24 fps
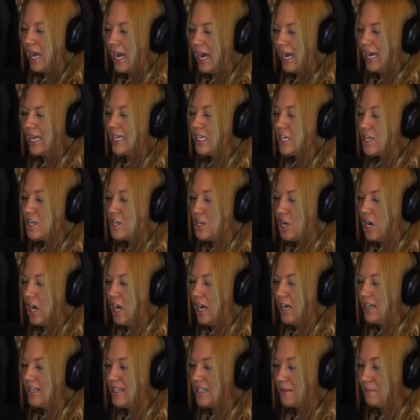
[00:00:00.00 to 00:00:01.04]
I
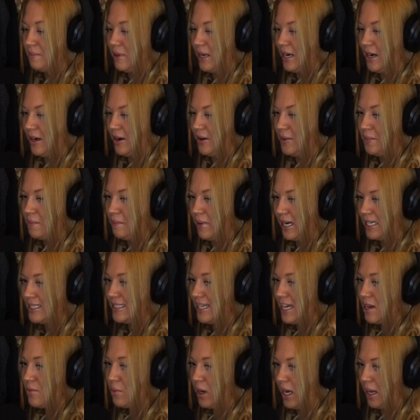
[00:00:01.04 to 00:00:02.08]
cannot compare my
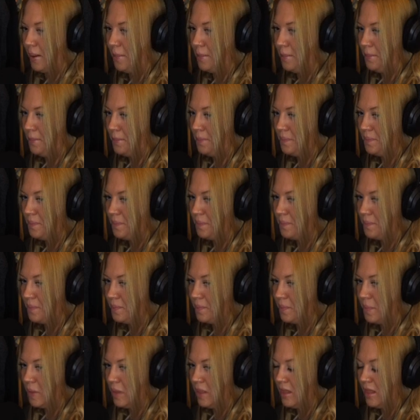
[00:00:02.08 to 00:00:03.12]
day one
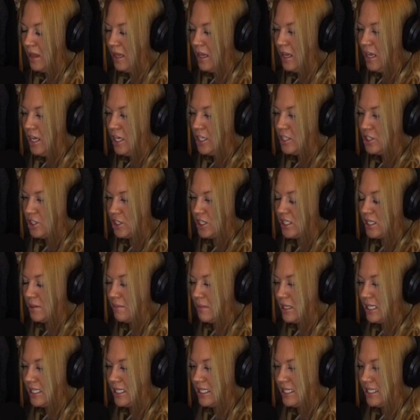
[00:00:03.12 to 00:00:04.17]
to
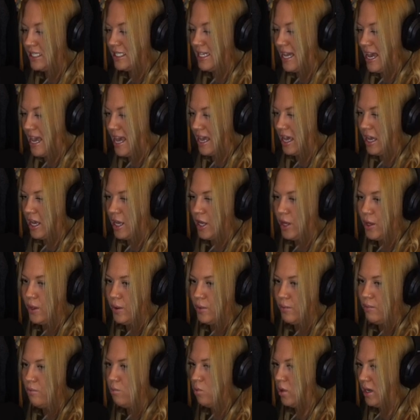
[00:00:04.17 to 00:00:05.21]
somebody's day
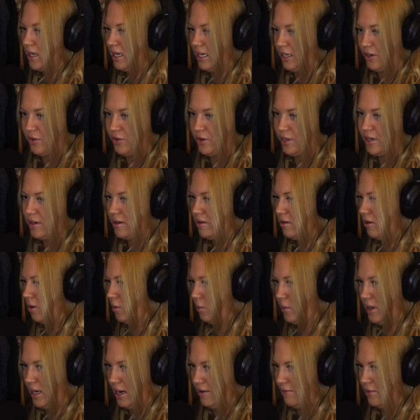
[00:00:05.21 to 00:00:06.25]
100 or
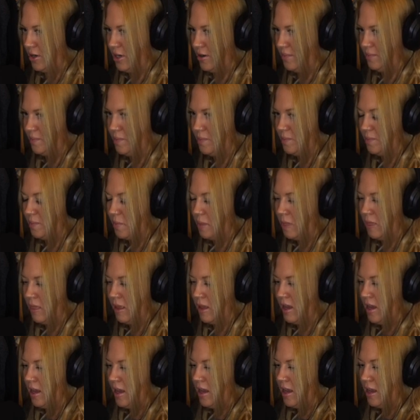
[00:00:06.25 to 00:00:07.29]
whatever.
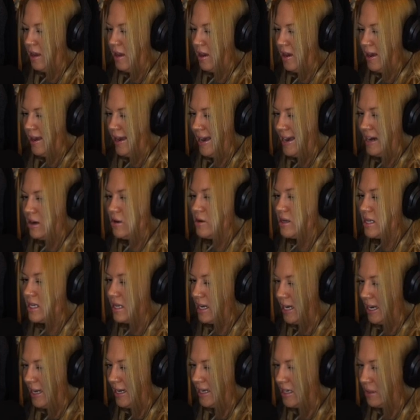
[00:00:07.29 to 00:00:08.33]
How can
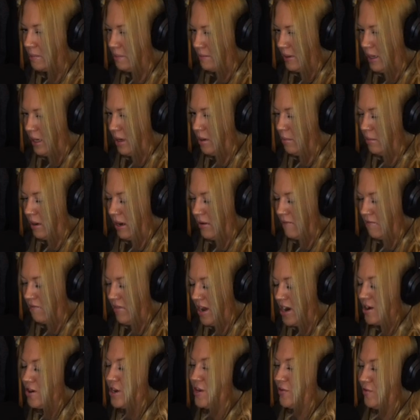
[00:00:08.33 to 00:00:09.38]
I compare my
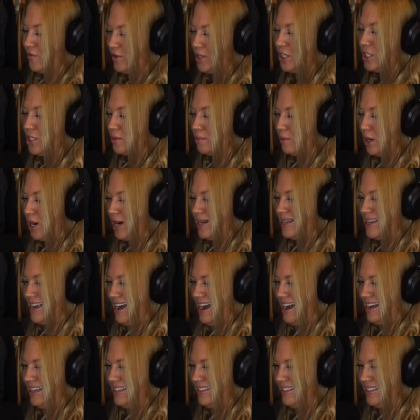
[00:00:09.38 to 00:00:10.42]
very first
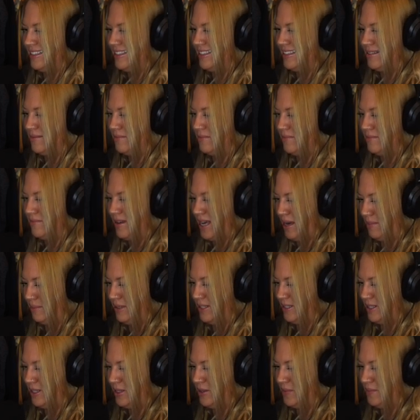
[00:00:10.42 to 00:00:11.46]
podcast
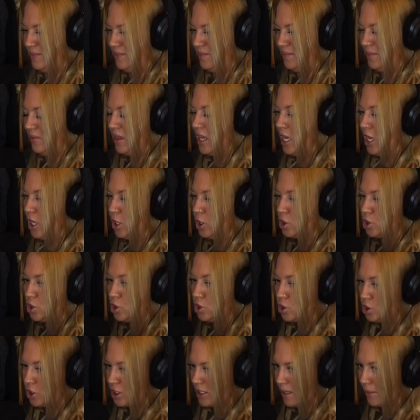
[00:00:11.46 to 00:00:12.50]
episode
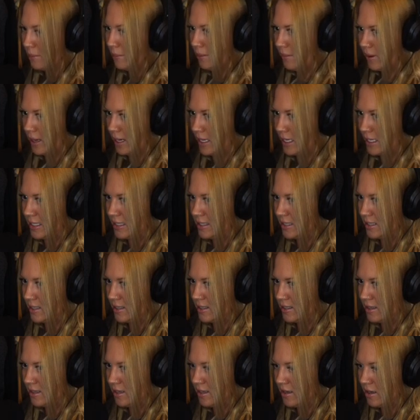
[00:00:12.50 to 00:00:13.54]
to somebody
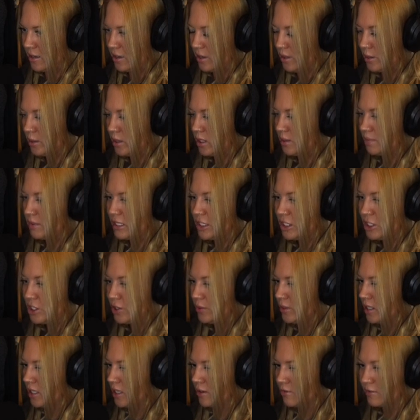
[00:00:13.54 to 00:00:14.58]
who's been
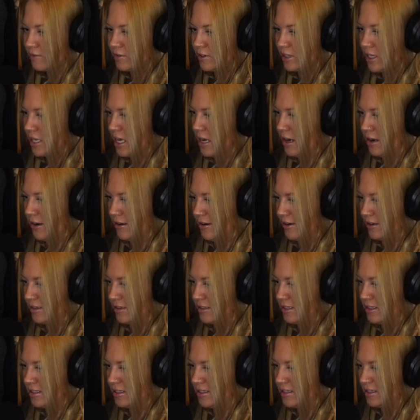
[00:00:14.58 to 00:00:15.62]
doing it for
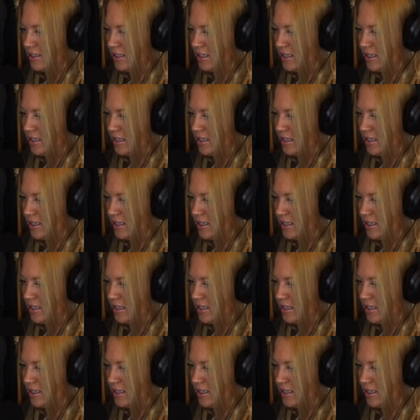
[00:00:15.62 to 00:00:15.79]
years?